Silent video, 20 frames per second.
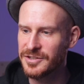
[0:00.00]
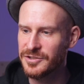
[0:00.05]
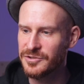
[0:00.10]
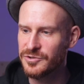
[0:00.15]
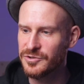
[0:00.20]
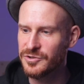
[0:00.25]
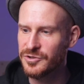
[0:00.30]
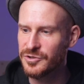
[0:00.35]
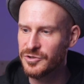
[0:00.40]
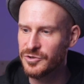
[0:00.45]
you
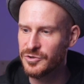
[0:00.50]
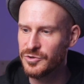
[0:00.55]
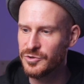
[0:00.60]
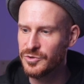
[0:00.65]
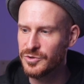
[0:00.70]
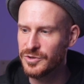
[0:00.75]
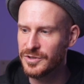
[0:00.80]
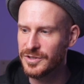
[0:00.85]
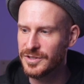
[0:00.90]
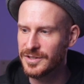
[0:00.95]

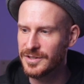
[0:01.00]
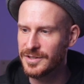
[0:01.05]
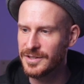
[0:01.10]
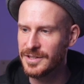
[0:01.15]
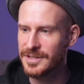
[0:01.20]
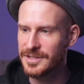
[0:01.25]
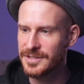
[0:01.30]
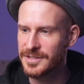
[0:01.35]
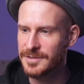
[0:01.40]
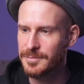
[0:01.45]
to
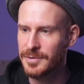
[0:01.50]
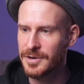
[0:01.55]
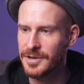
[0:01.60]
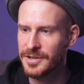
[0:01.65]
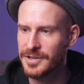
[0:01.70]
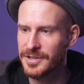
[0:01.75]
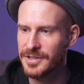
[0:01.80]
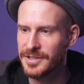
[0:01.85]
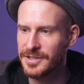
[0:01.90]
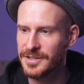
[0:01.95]
this
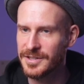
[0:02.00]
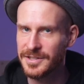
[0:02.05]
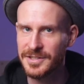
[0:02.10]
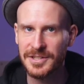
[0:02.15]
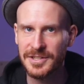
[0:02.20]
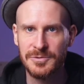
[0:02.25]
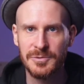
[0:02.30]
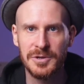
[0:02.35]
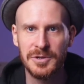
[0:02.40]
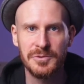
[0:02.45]
part. This
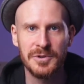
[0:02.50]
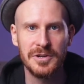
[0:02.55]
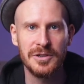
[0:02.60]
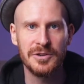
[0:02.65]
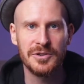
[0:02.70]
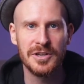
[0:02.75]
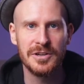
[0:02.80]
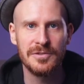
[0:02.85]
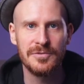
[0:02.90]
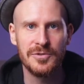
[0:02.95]
is what we're
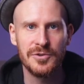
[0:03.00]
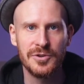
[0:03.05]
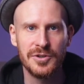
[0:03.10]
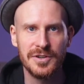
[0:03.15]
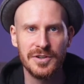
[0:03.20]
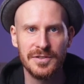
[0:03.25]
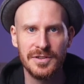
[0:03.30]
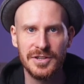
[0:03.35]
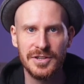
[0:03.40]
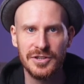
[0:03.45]
looking for,
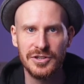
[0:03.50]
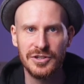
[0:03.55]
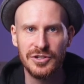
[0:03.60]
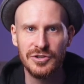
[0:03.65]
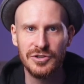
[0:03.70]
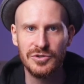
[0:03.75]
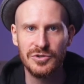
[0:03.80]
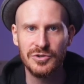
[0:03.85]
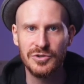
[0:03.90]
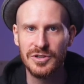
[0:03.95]
the
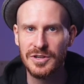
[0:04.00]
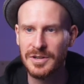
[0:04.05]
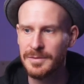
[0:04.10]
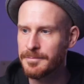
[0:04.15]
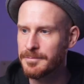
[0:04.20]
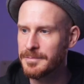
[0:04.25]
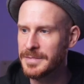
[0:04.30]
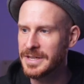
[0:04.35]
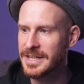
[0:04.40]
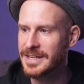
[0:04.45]
new
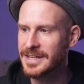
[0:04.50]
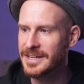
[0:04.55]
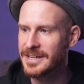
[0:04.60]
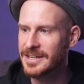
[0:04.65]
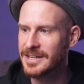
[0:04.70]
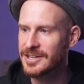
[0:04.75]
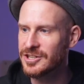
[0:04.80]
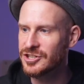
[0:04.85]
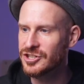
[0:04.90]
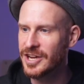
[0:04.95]
meeting
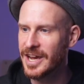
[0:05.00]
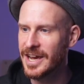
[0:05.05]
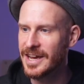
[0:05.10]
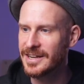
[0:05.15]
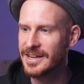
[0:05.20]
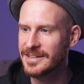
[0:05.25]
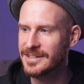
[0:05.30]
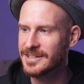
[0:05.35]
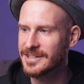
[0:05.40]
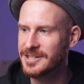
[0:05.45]
chat
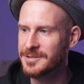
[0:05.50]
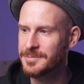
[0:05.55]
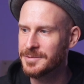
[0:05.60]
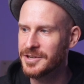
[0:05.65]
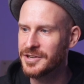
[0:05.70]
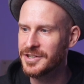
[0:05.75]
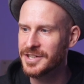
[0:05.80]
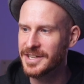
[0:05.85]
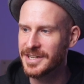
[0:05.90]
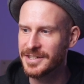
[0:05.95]

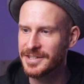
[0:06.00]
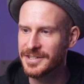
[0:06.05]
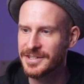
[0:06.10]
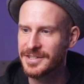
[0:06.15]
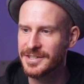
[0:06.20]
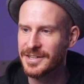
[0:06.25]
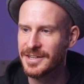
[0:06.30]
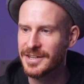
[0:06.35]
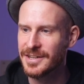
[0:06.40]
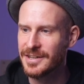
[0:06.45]

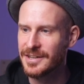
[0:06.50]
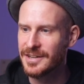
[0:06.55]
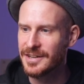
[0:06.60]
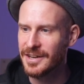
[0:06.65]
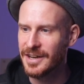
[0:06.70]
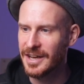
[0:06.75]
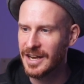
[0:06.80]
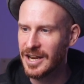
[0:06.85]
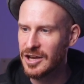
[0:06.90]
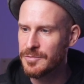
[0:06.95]
experience.
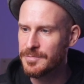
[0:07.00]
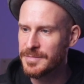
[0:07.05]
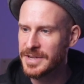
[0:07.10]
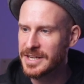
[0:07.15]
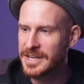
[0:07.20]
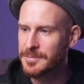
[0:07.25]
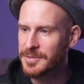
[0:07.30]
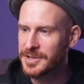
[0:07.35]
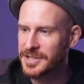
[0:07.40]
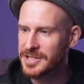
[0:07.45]
Allow
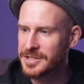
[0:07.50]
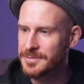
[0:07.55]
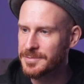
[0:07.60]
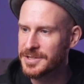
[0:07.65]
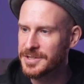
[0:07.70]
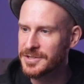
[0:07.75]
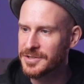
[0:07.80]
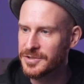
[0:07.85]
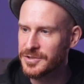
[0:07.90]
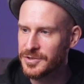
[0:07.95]
meeting
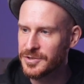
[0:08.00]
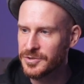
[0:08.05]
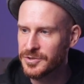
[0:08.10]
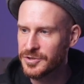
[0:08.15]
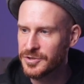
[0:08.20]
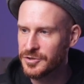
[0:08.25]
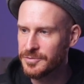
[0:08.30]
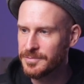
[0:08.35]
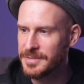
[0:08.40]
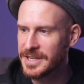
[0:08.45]
participants to use
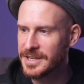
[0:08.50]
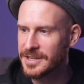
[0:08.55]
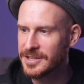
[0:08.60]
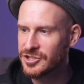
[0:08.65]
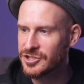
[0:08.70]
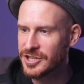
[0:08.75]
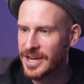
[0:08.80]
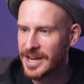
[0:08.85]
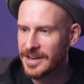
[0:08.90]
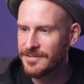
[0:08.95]
new meeting
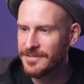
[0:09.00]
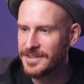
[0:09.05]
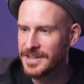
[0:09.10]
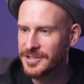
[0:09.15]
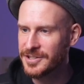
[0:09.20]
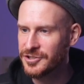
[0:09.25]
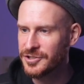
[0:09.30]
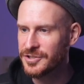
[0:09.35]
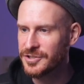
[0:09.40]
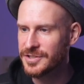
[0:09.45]
chat
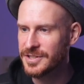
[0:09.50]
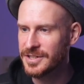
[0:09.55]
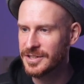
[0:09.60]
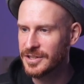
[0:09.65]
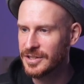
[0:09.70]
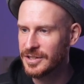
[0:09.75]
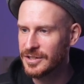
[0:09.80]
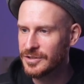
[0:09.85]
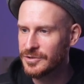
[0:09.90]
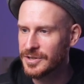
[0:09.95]
features,
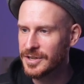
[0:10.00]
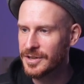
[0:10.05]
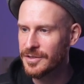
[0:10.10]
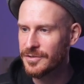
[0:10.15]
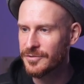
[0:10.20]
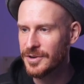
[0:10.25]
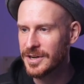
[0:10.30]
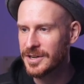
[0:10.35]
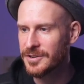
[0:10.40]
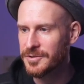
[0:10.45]
including
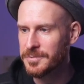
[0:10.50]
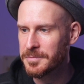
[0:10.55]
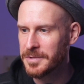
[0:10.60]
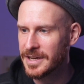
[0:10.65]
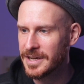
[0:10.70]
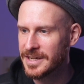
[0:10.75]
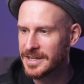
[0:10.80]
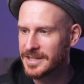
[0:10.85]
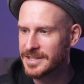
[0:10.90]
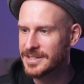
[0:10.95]
threaded
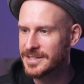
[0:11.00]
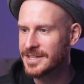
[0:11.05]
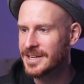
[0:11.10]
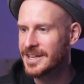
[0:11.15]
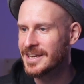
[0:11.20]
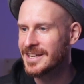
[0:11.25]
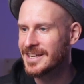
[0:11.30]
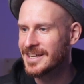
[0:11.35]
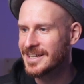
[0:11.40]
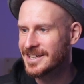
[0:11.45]
replies,
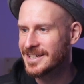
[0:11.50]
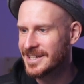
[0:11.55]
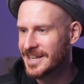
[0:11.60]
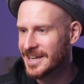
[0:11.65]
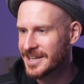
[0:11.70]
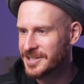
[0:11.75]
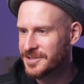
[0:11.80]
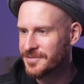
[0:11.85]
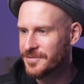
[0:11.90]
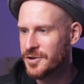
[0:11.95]

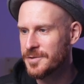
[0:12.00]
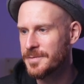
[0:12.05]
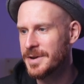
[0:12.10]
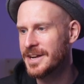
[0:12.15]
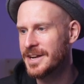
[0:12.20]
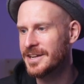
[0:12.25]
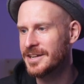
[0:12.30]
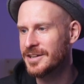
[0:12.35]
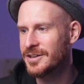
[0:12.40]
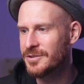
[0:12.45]
text
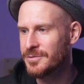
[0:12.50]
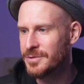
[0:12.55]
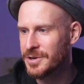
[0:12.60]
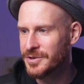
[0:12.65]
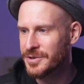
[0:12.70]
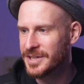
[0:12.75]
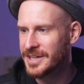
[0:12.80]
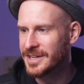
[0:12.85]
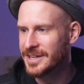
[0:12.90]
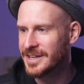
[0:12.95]
formatting,
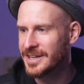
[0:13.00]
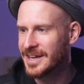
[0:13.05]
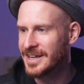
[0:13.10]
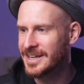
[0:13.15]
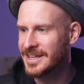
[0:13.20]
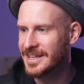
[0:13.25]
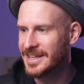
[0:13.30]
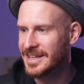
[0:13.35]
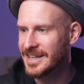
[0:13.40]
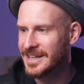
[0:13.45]
quoting, and
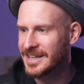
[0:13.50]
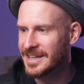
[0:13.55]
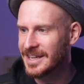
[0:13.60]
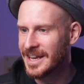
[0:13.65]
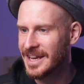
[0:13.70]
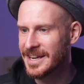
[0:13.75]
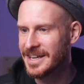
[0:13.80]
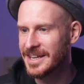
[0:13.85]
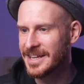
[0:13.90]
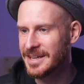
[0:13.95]

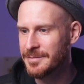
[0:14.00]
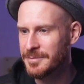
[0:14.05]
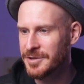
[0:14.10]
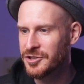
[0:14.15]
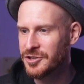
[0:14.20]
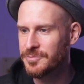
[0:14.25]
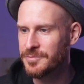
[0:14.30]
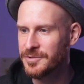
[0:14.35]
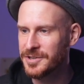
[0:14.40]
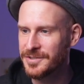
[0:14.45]
inline
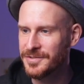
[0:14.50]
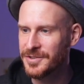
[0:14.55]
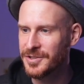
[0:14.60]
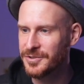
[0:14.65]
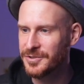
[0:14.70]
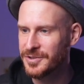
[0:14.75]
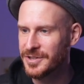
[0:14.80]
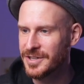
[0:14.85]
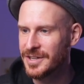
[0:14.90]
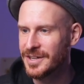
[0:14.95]
image preview.